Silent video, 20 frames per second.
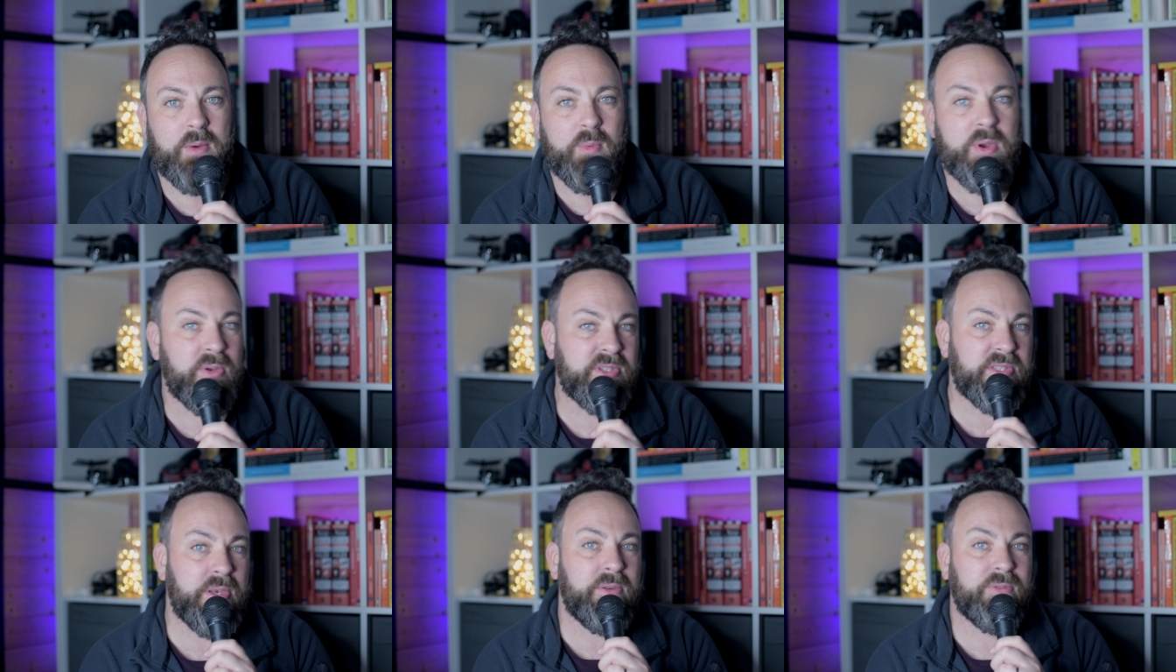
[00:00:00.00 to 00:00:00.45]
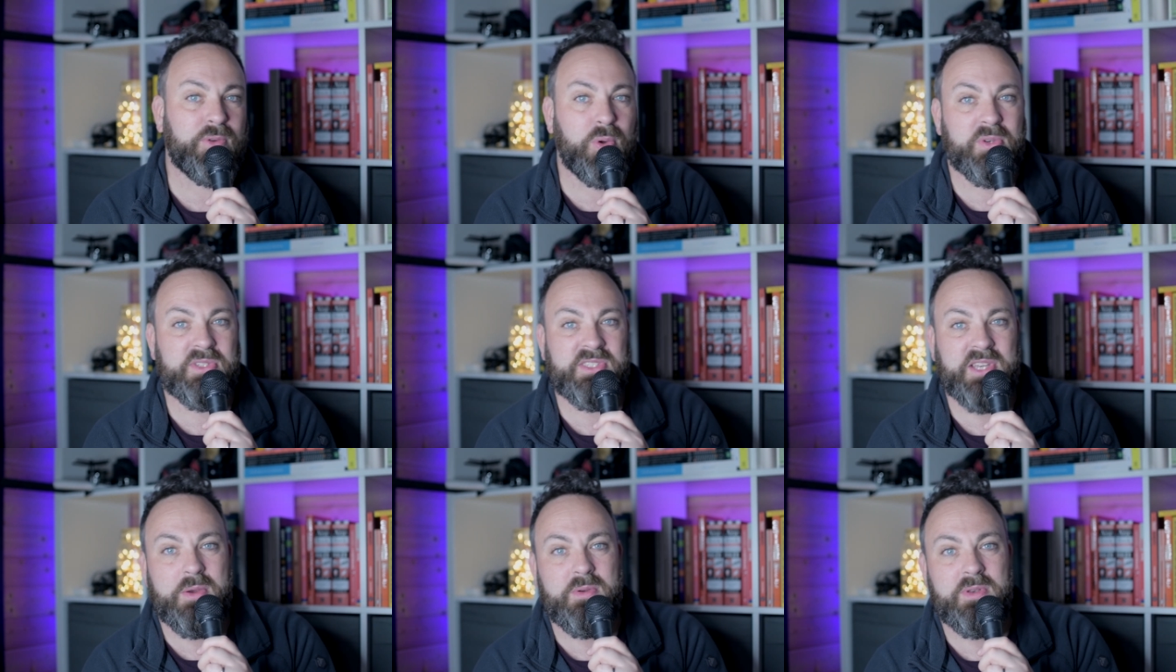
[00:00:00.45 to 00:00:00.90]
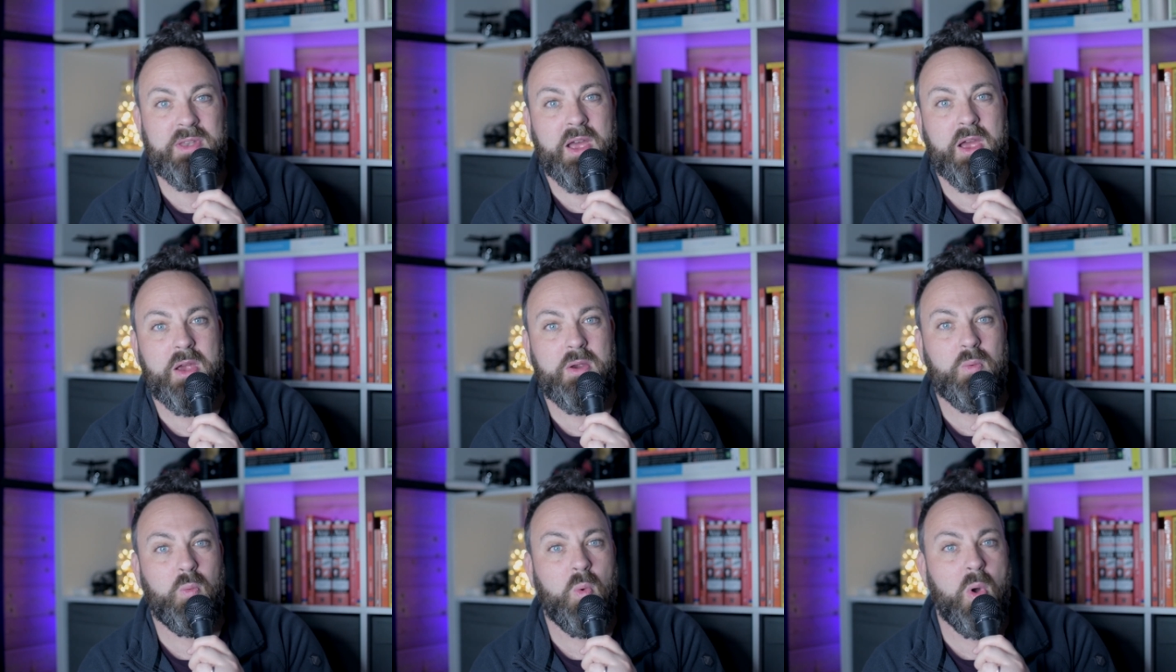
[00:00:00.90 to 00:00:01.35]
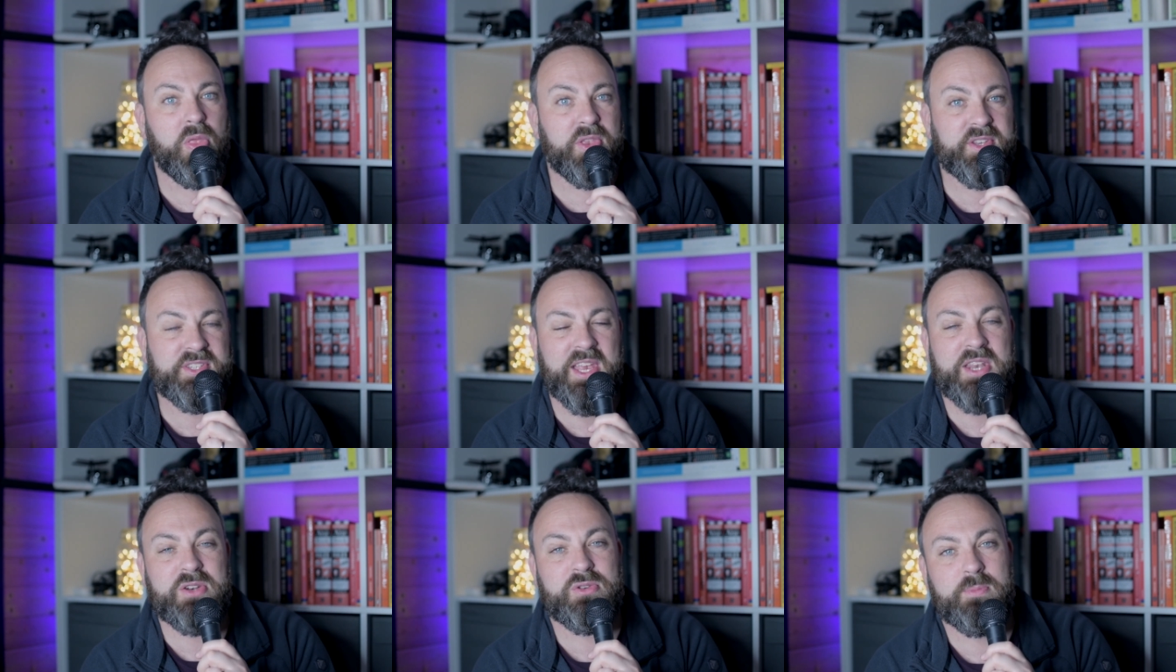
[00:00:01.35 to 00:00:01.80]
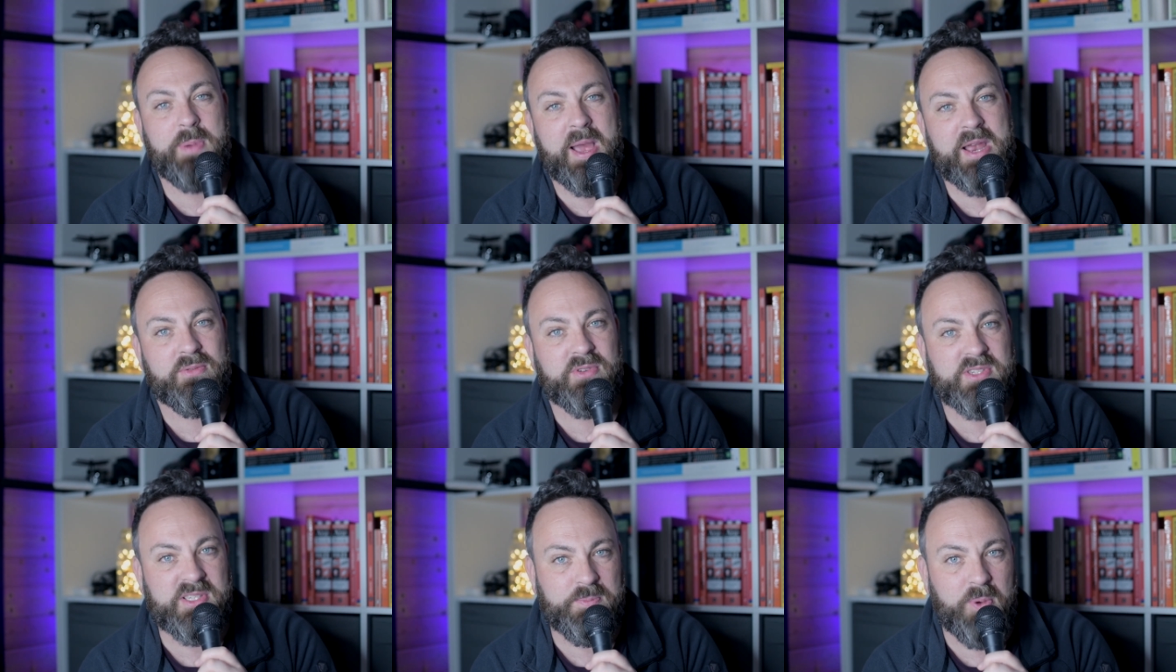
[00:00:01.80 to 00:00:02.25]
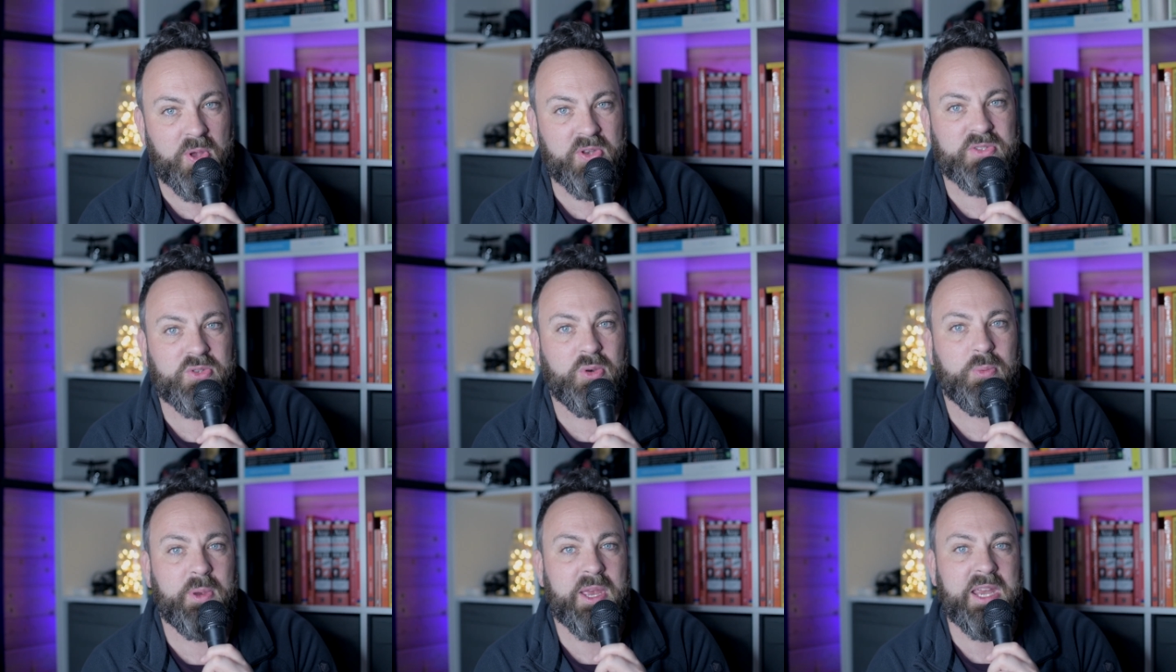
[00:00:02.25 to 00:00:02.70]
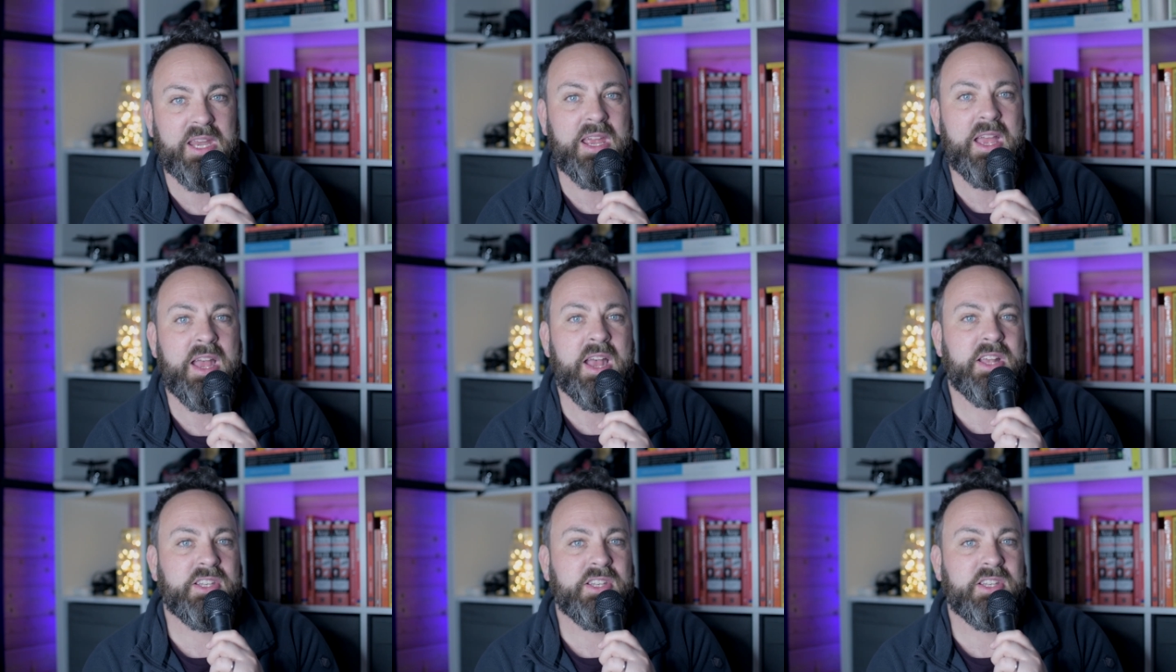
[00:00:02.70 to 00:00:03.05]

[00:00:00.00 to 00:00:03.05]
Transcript: And we also, of course, don't know what the central bank response will be